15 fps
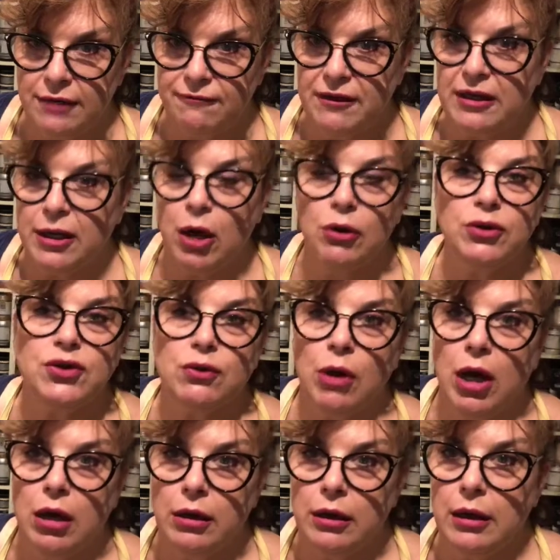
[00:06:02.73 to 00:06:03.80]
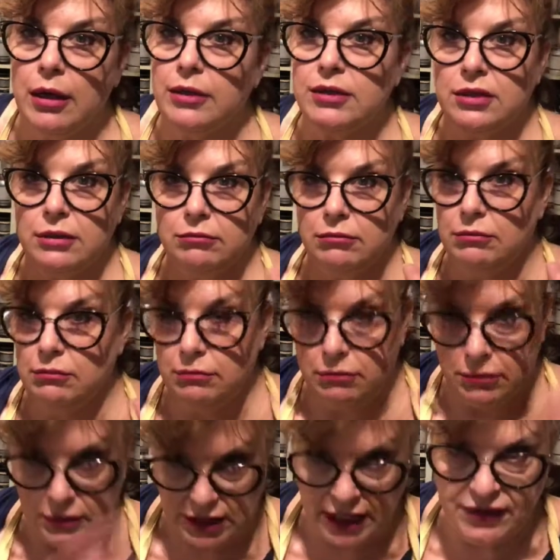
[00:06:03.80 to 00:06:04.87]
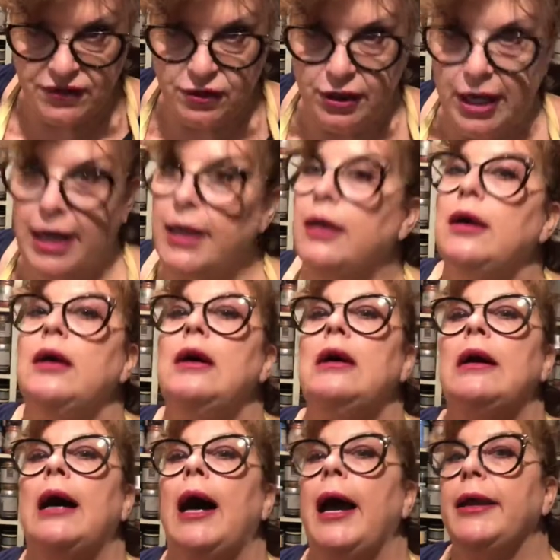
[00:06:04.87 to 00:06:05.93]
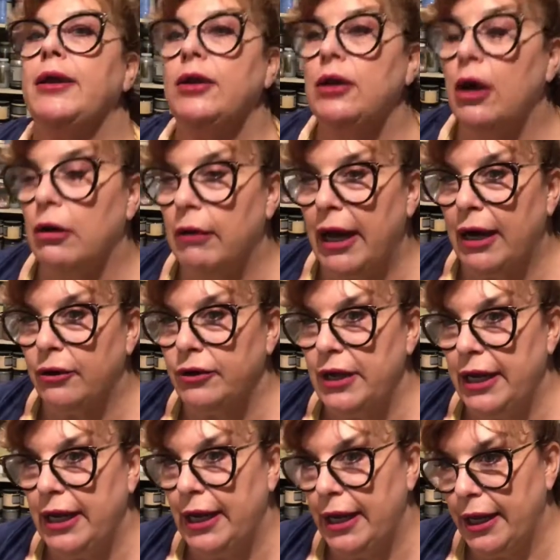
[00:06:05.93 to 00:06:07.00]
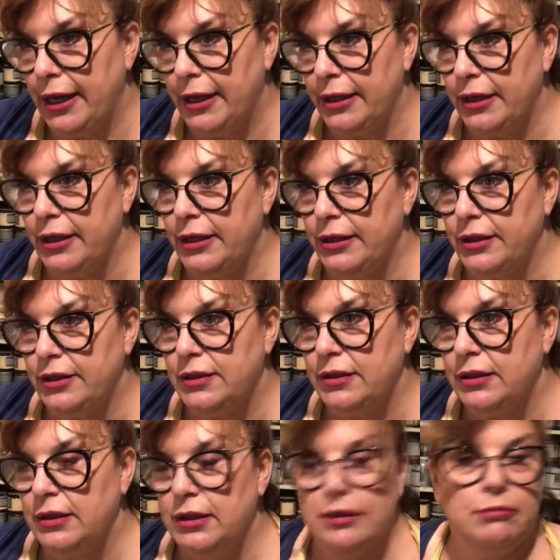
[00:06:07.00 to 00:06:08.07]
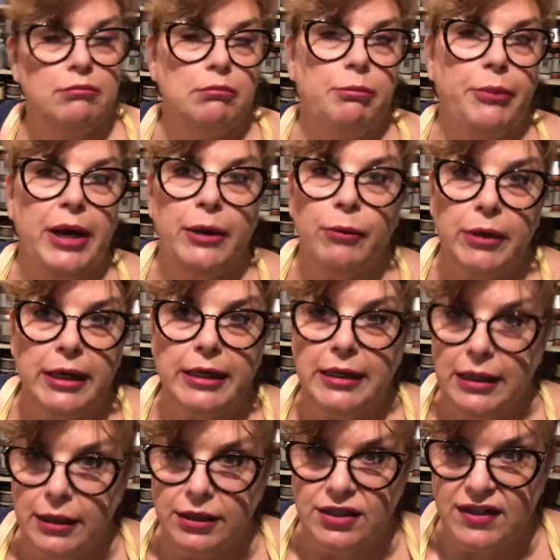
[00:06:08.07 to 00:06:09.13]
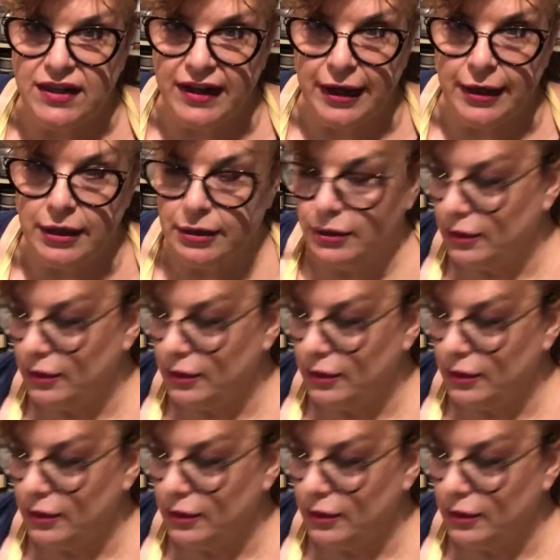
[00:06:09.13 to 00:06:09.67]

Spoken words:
If it goes wrong yesterday, I could go out and buy what I needed today.